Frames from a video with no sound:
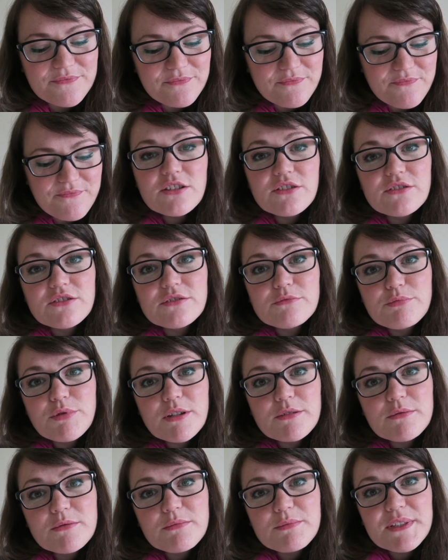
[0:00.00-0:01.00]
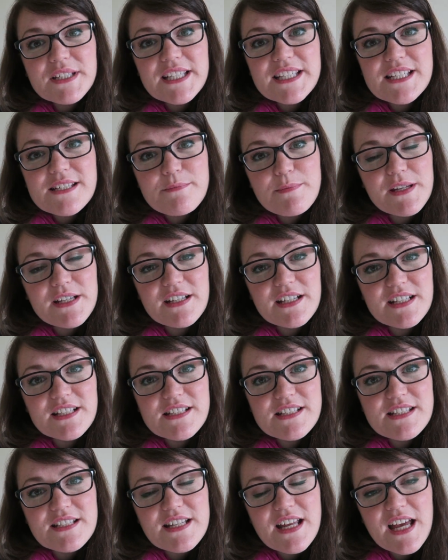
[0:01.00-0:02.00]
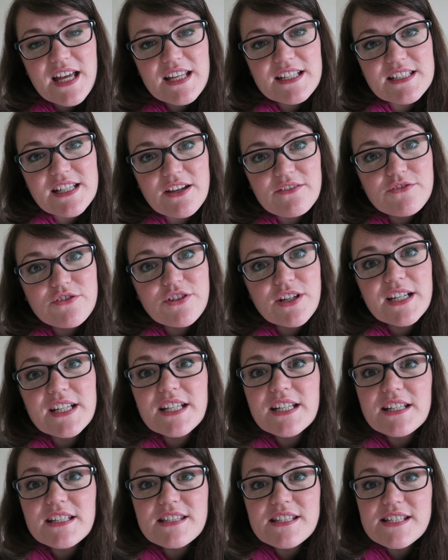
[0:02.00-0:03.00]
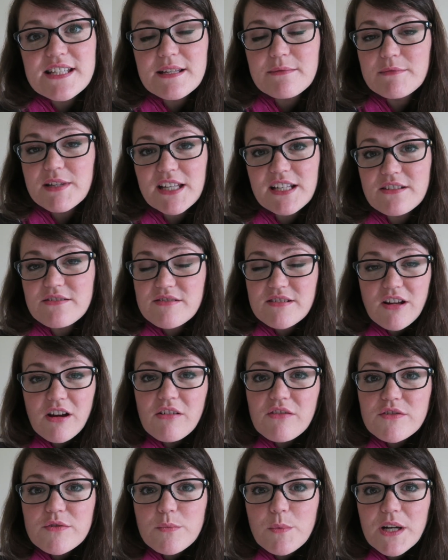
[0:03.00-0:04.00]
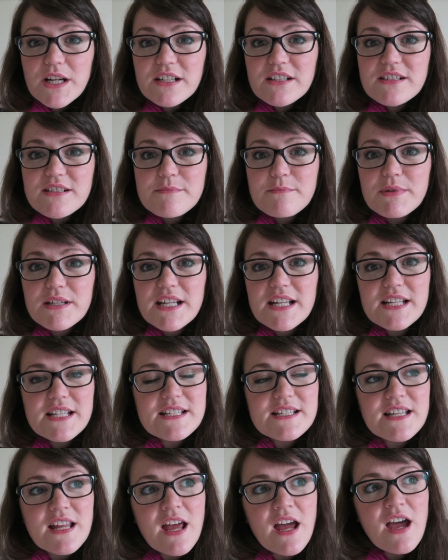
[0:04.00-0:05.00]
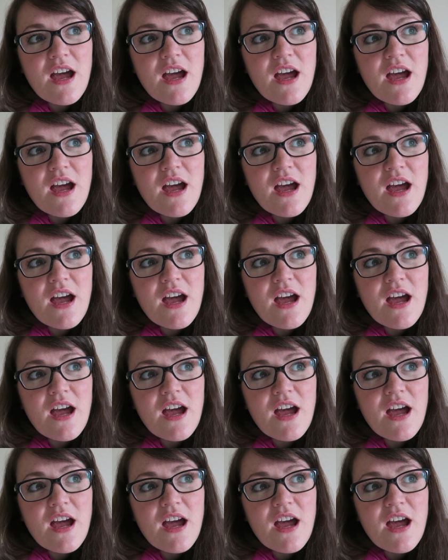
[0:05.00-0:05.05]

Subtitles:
You'll probably experience and have training in the same kind of softwares, because